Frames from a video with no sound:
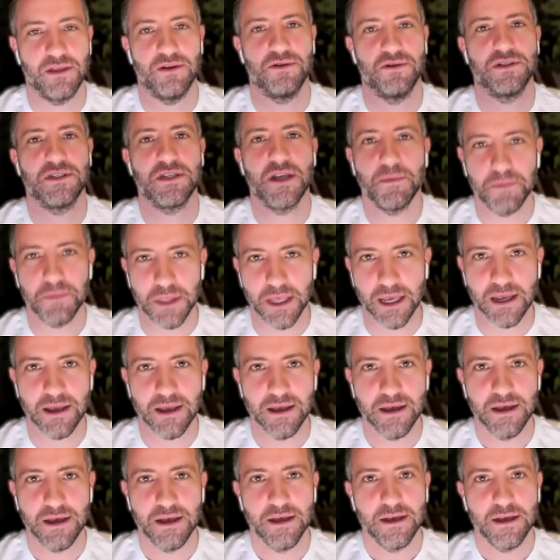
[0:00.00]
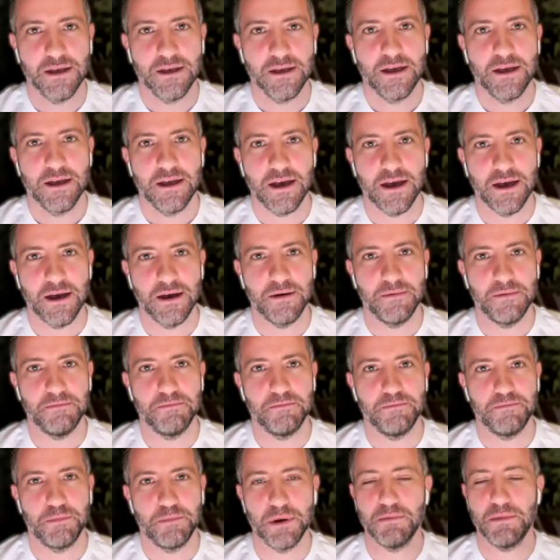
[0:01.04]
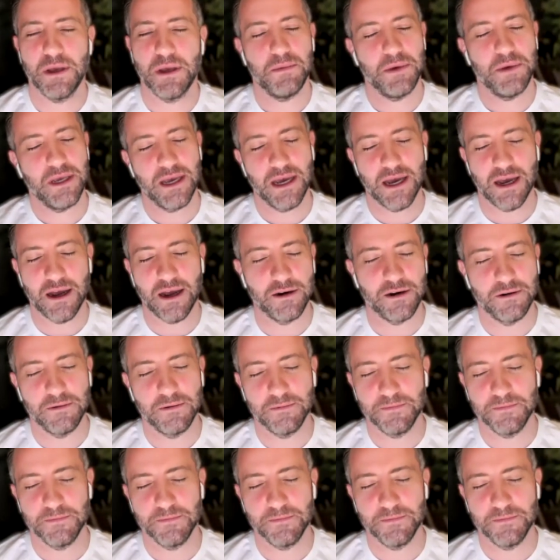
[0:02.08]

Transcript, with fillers: or something um, but maybe uh,